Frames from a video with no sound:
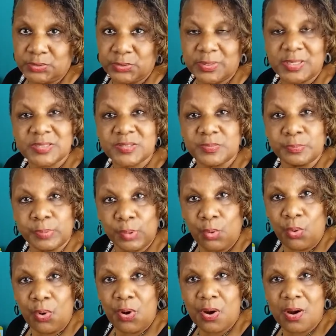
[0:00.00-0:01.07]
to
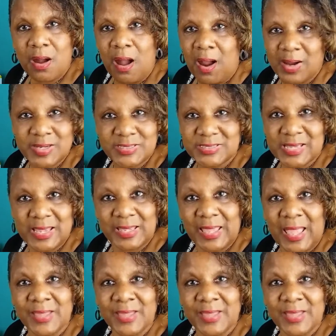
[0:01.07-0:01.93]
explore architect